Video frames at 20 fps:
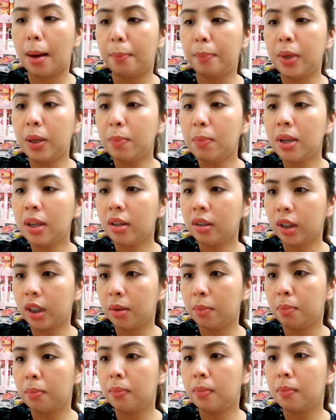BB
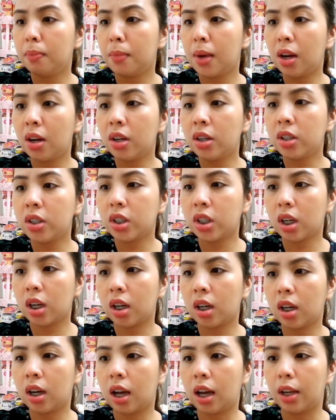Cream, meron
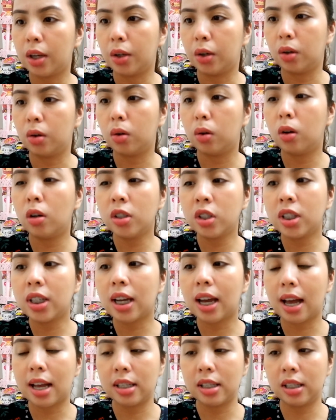siyang ano, kojic
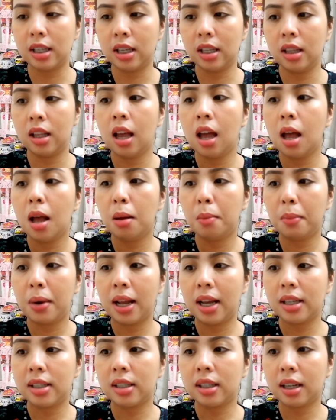acid.
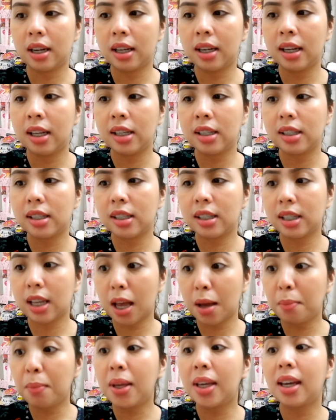Plus,
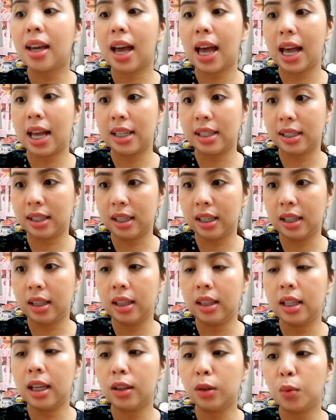tranexamic acid
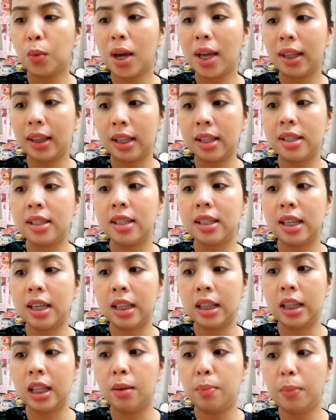that whitens
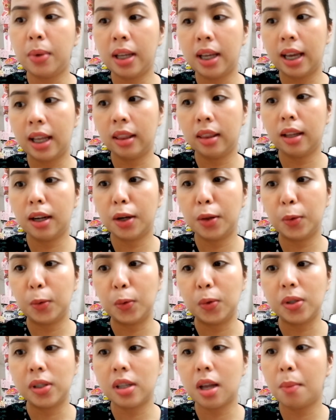skin deeply and
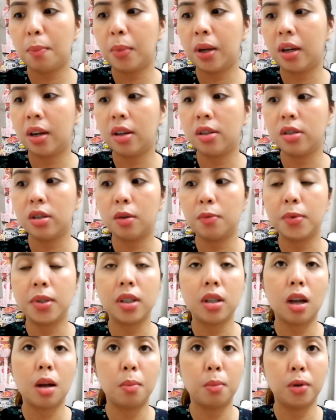reduce the appearance of
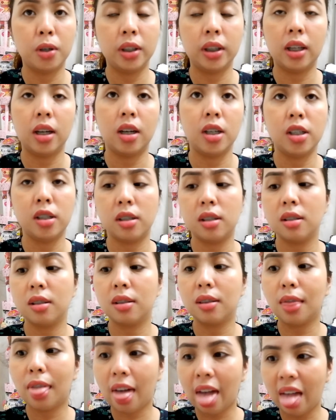stubborn dark
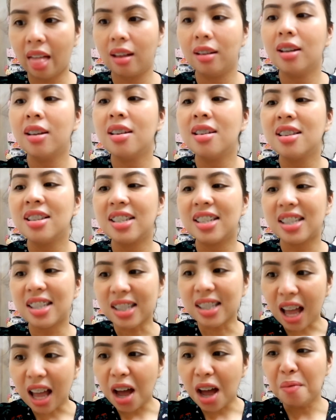spots. Yeah.
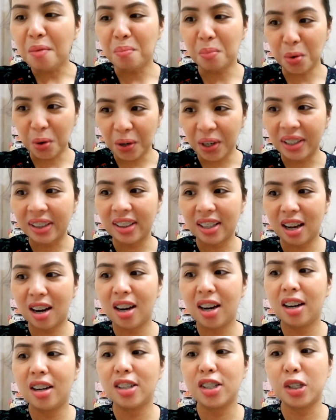Stubborn
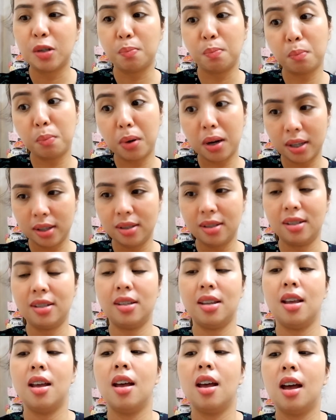dark
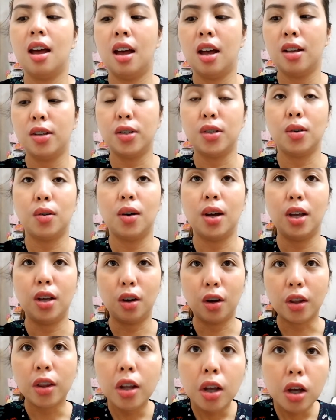spots. So, ayun.